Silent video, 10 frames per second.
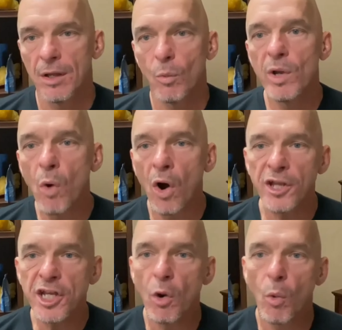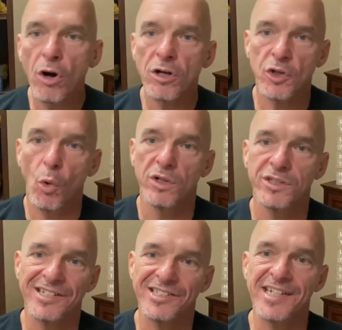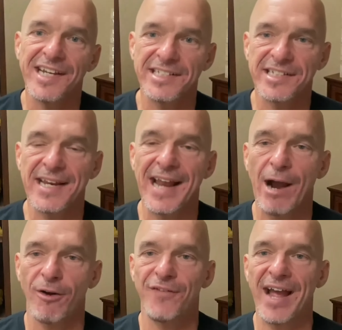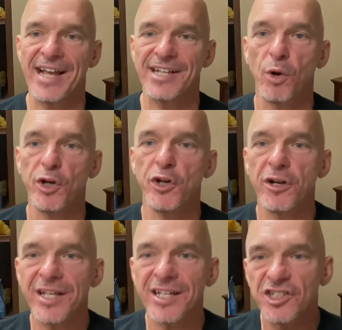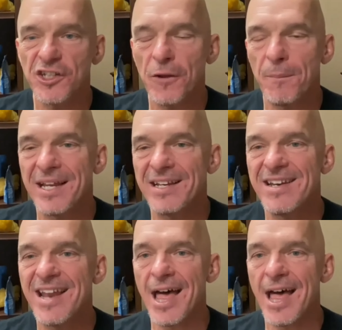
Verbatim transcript: We want you to work towards a 16 hour fast where you're consuming